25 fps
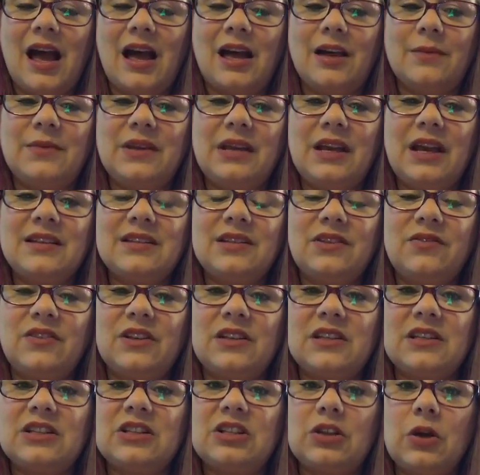Because it
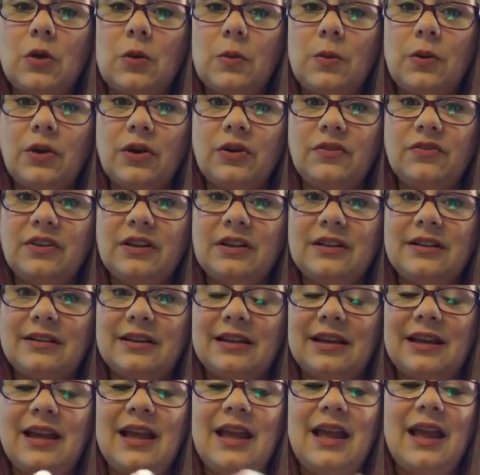fits so
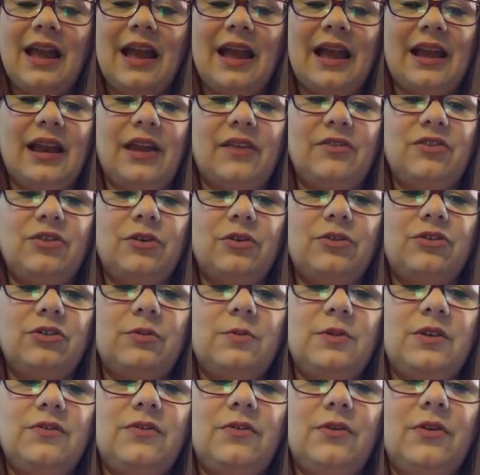perfectly, and I've showed you
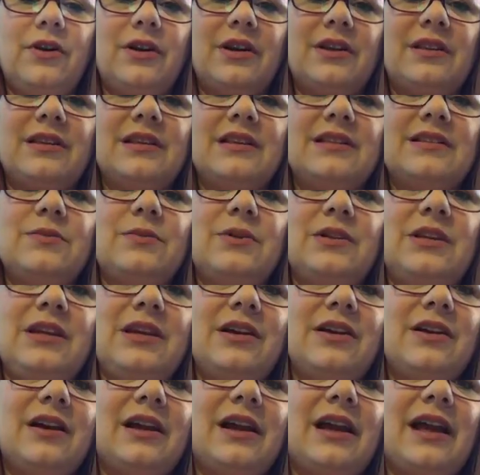before, this one
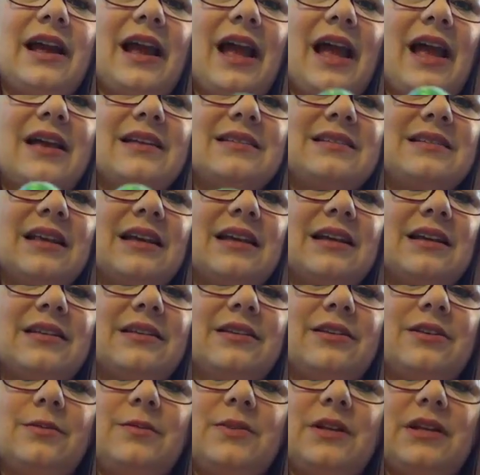here, it has like a
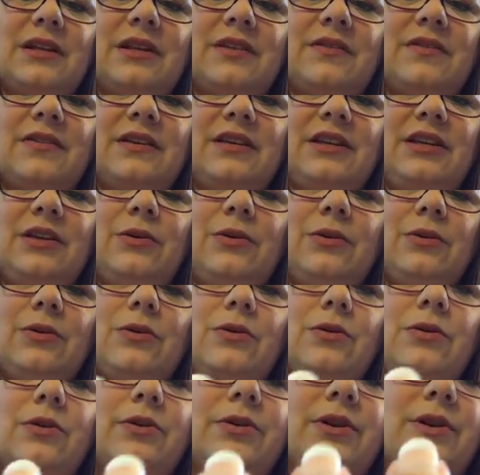little bit of
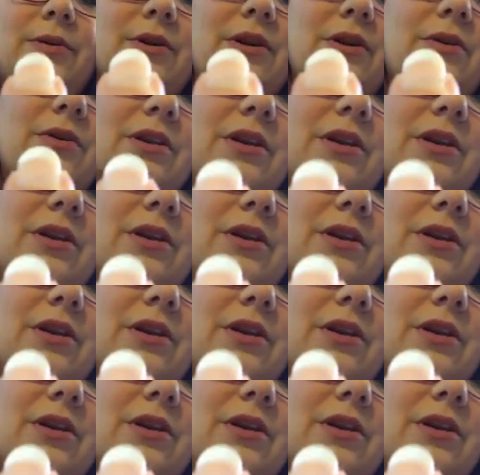cuticle. Oh, here we go.